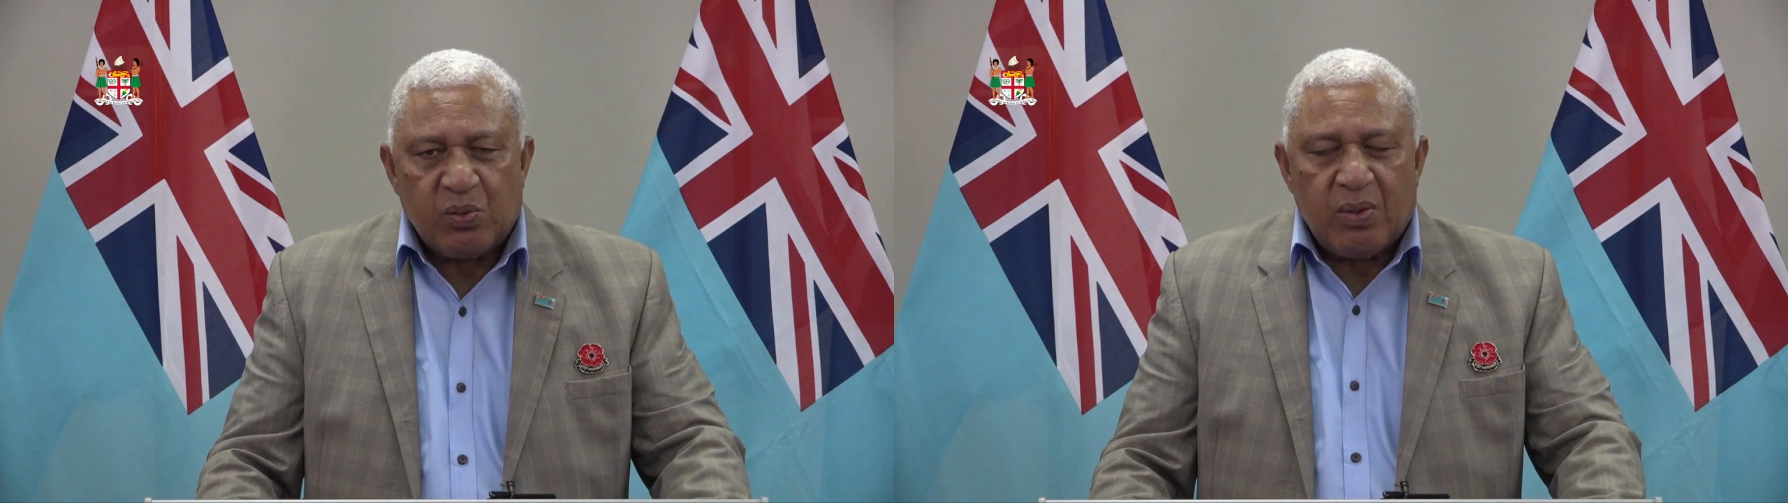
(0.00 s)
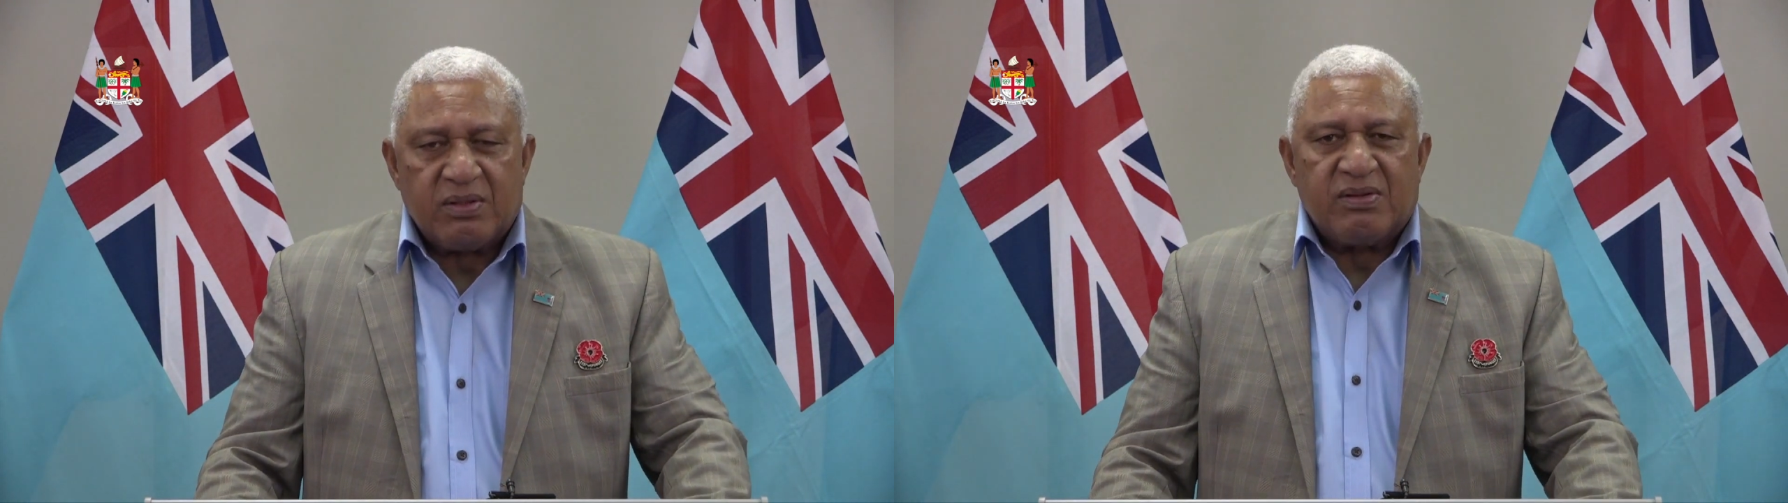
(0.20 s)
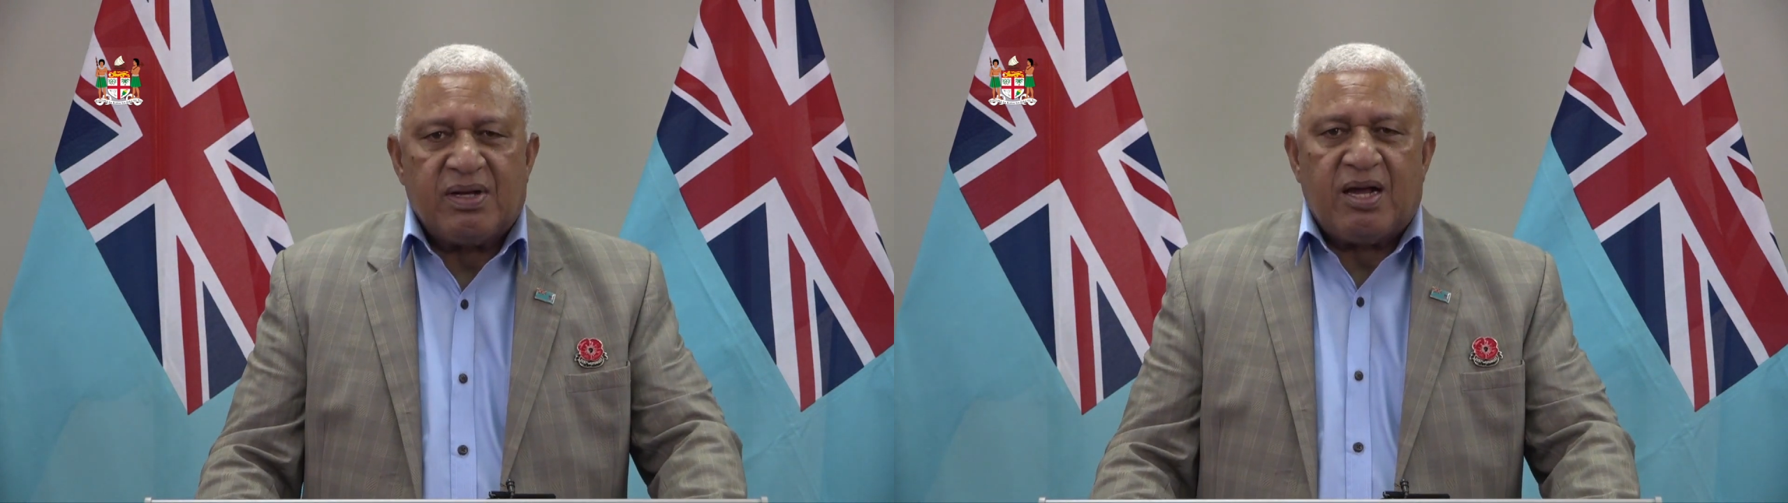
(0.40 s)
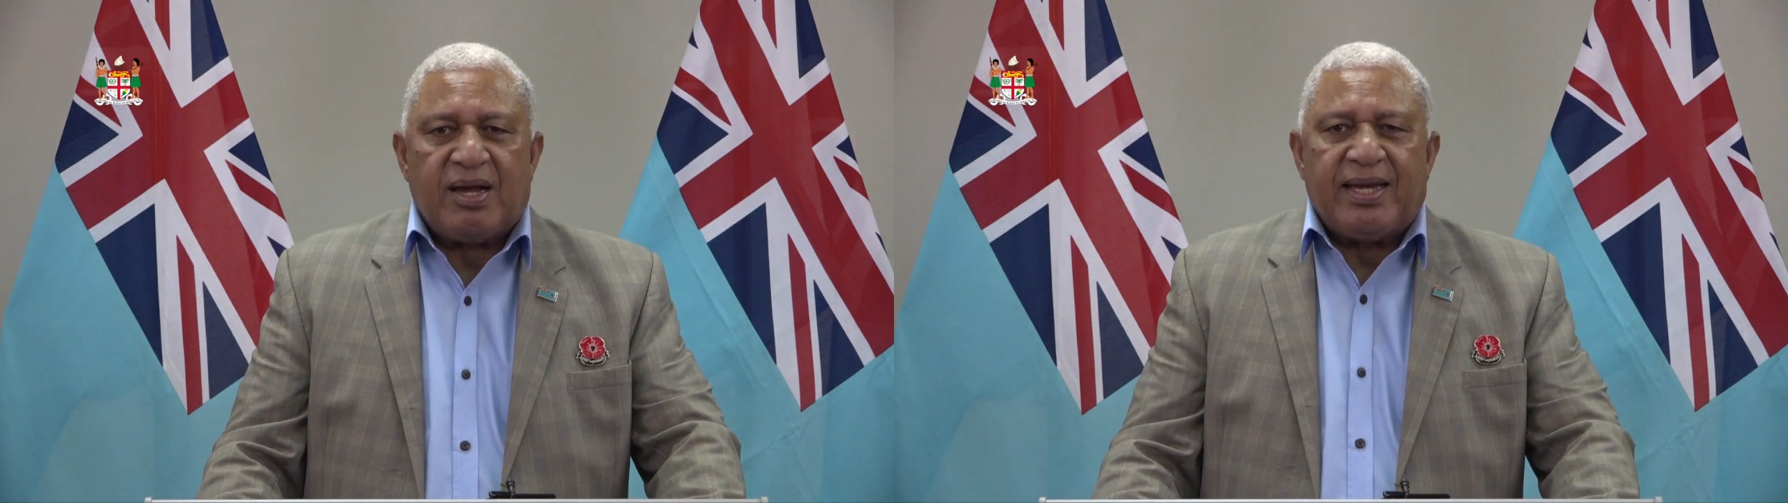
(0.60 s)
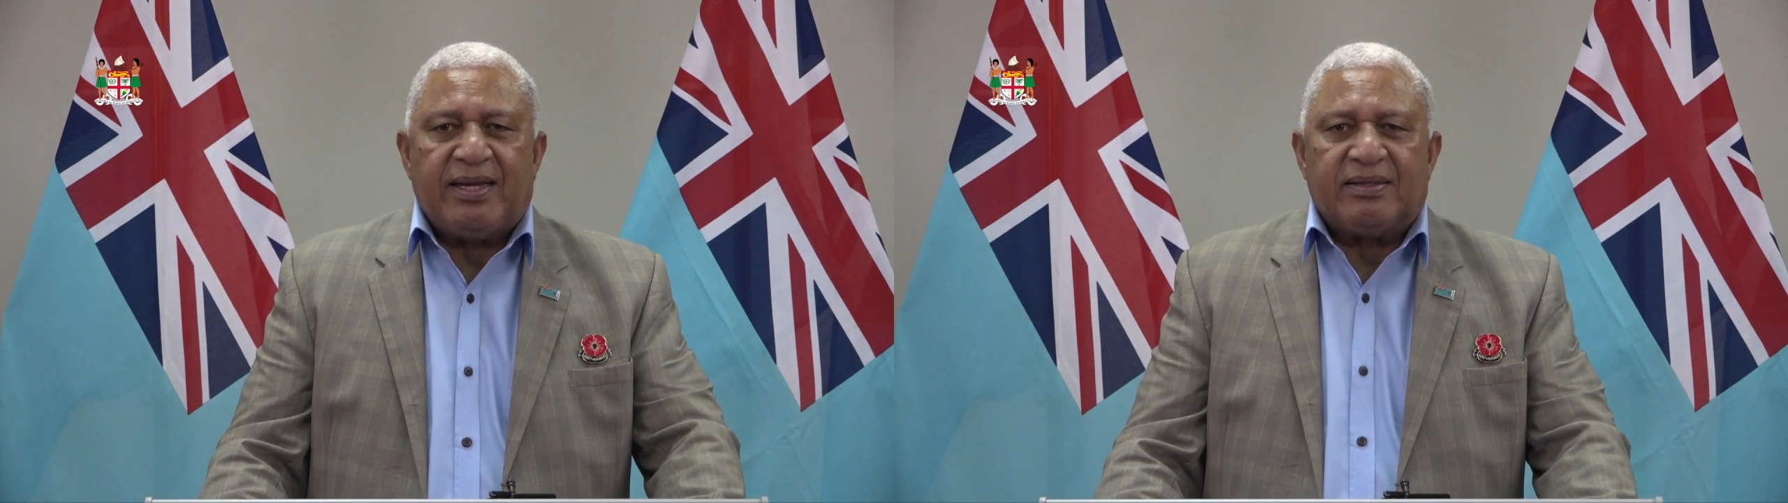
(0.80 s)
watched in our
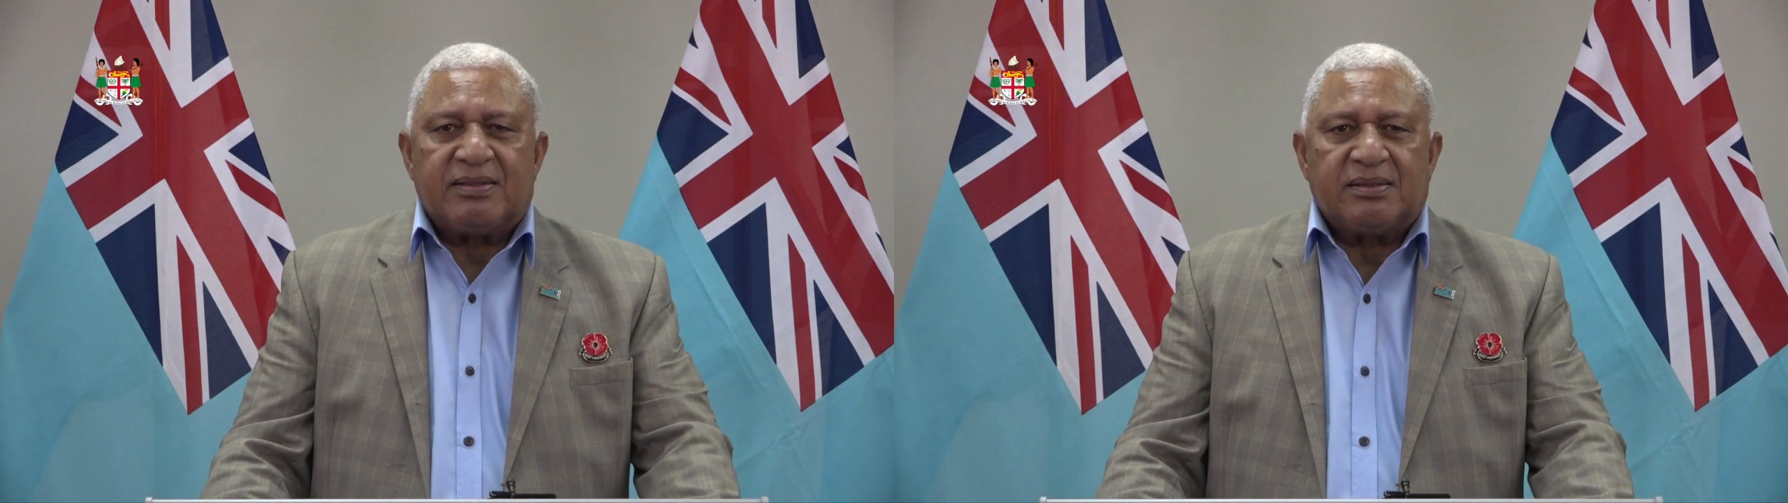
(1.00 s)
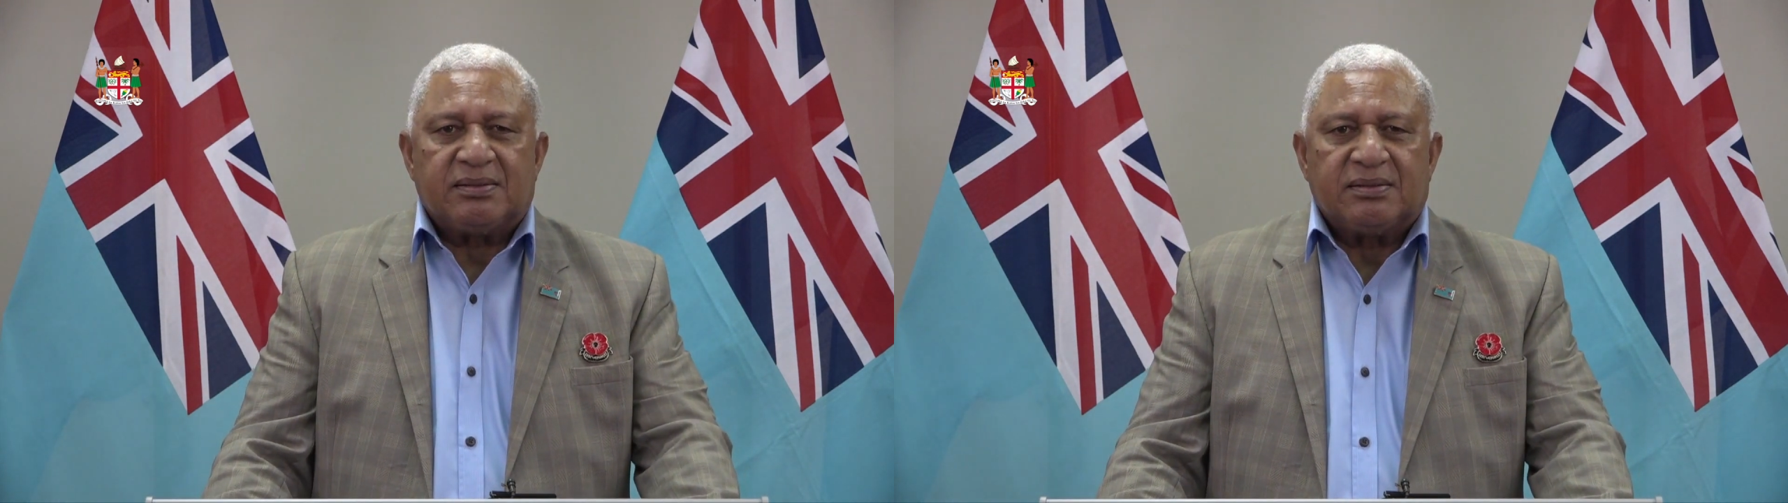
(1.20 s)
islands.